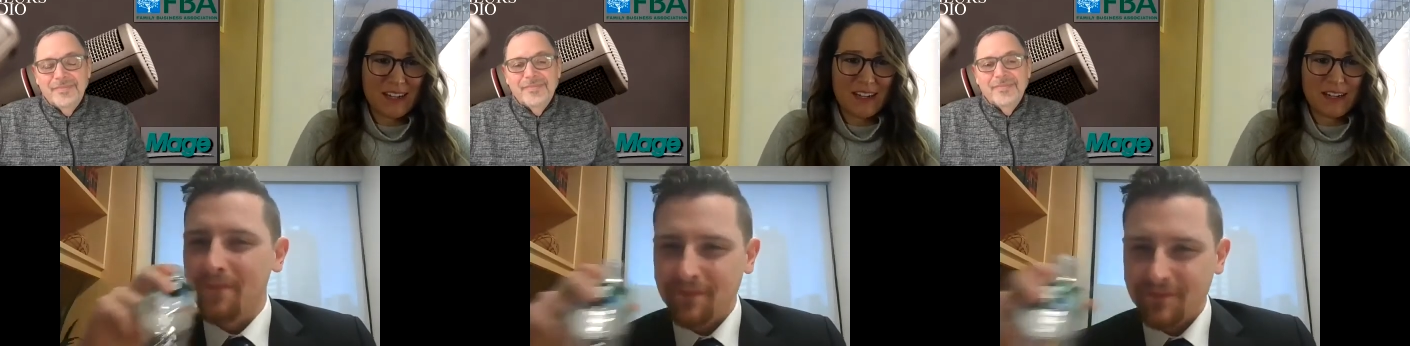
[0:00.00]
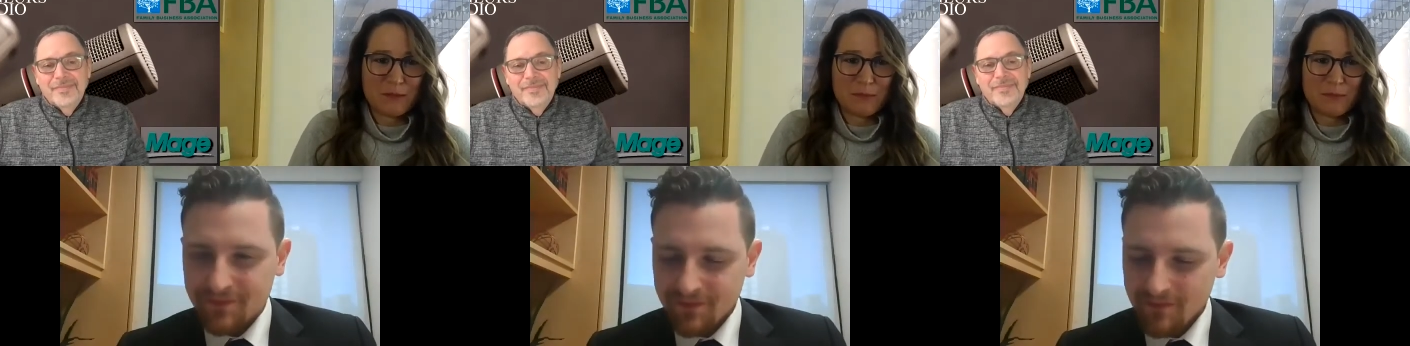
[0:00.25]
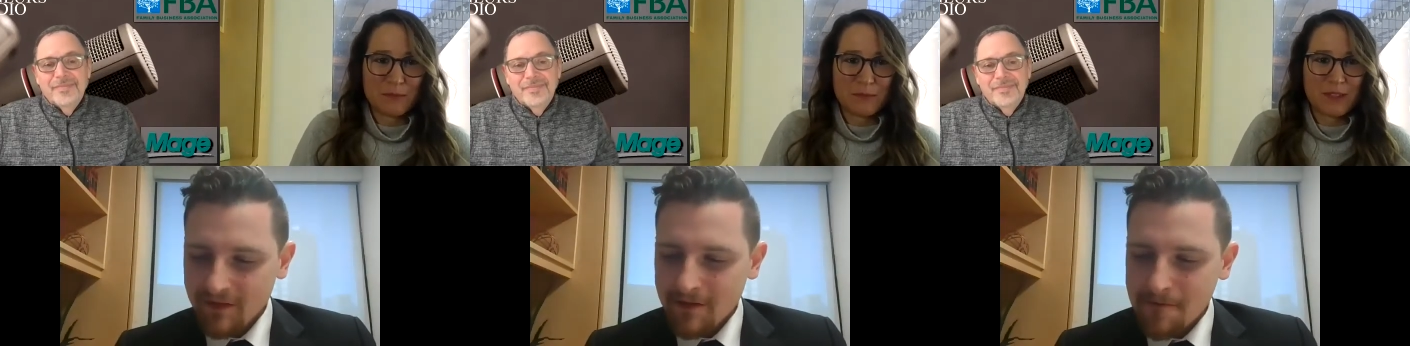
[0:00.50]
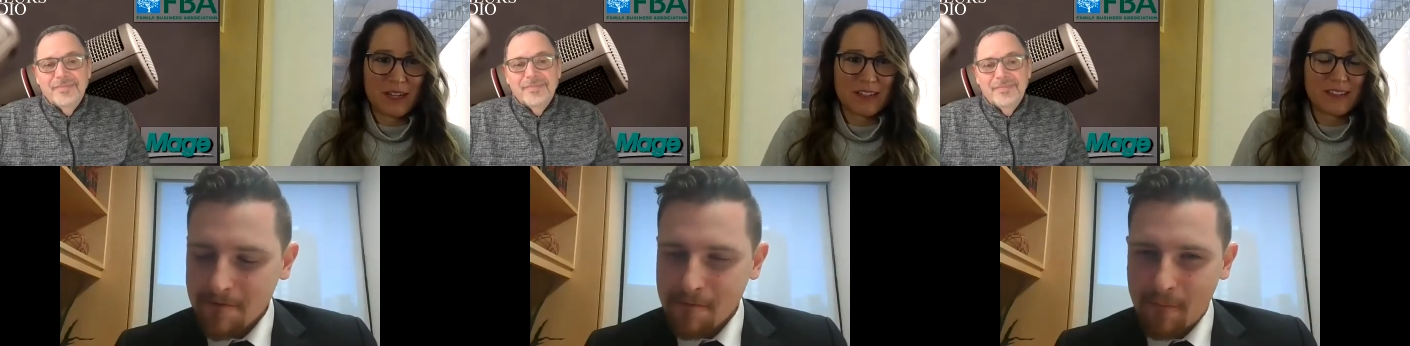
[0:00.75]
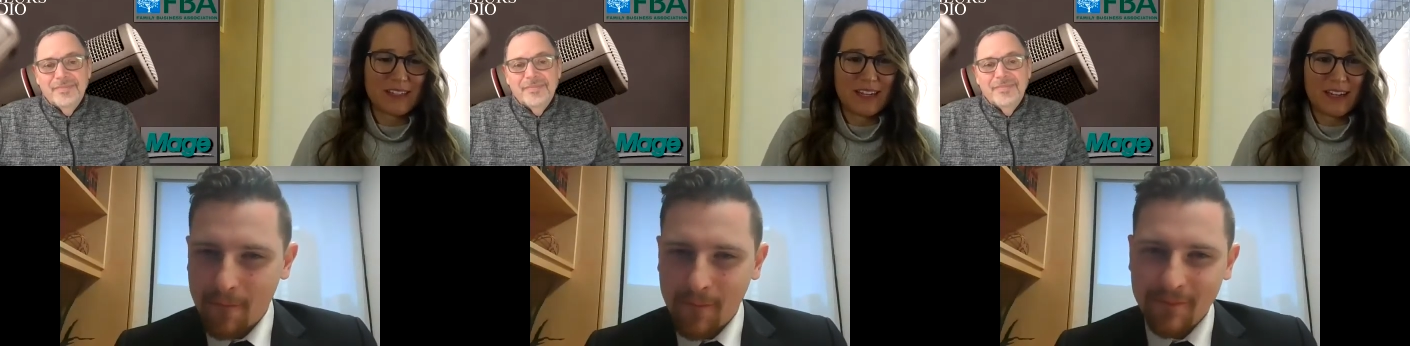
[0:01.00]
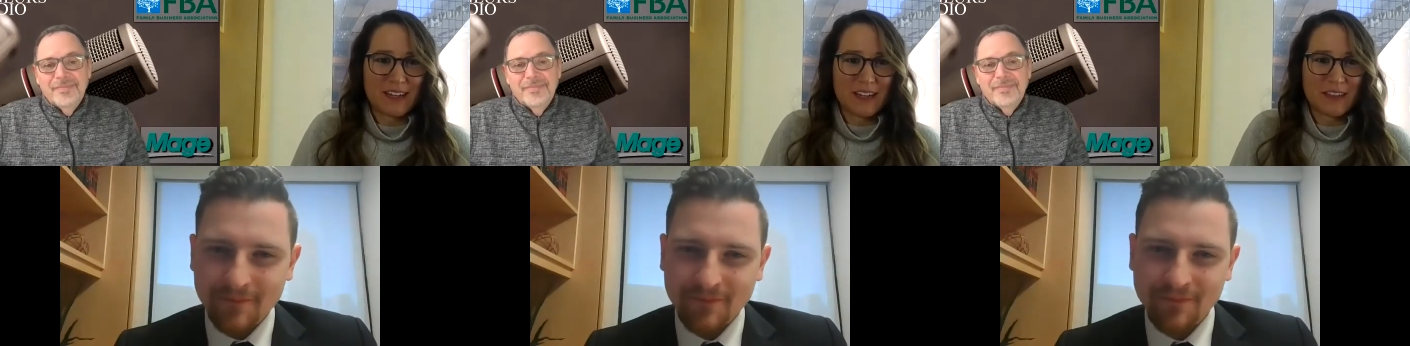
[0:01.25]
Speaker 1: Um,
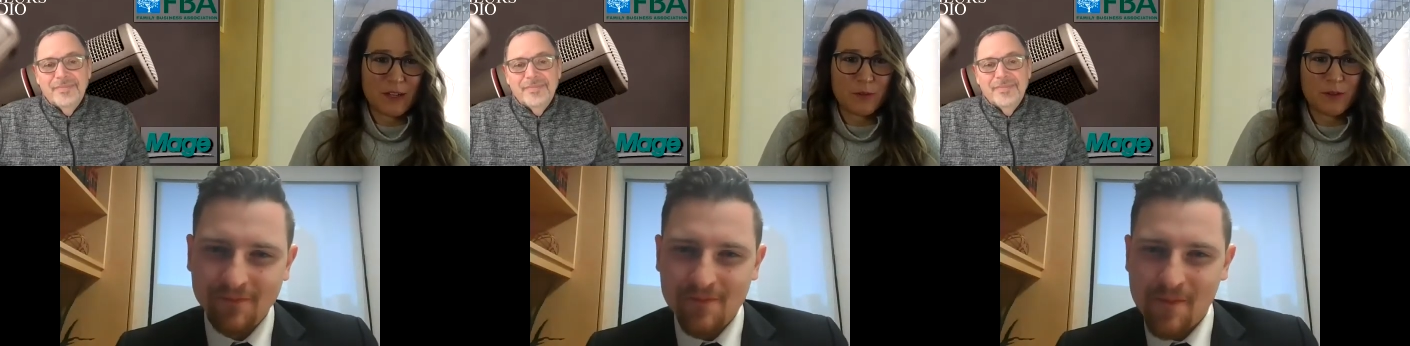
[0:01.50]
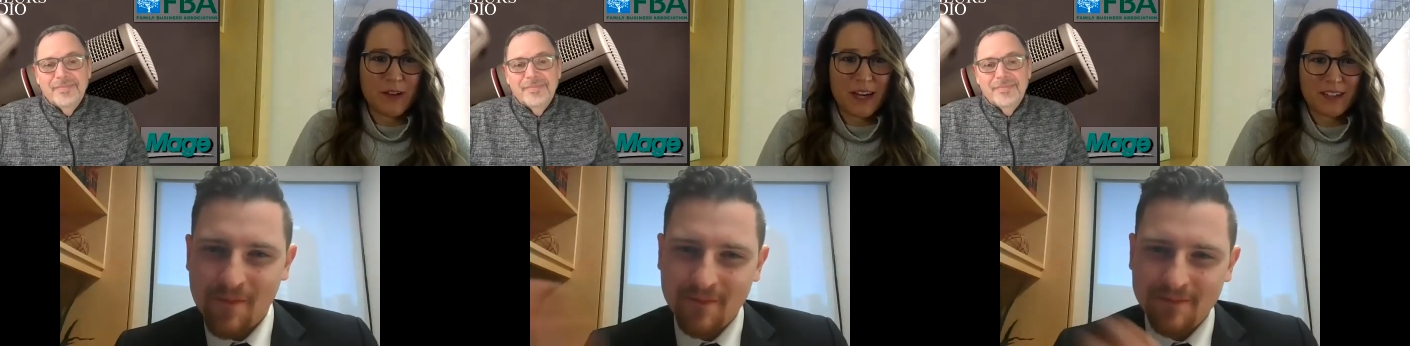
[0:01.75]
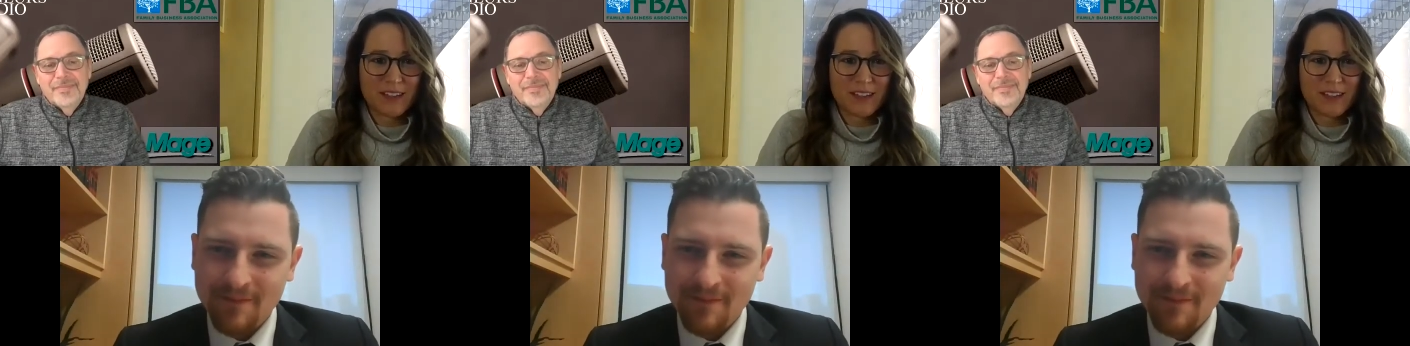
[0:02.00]
luckily, I, I think we've had a